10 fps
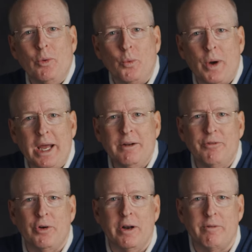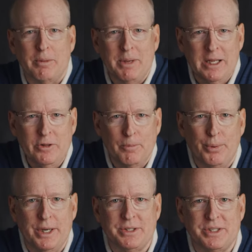Right in front of them, in their
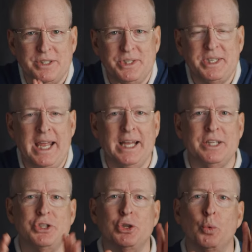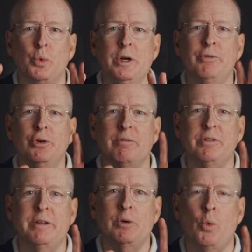presence, stands the river of
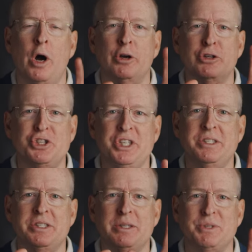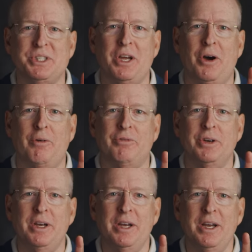living water, Jesus Himself
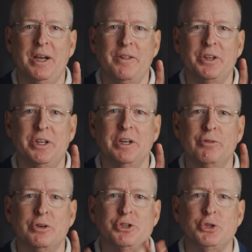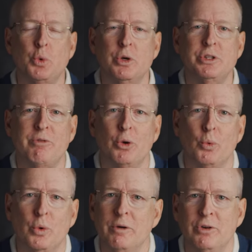the giver and source of the
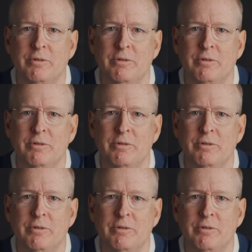river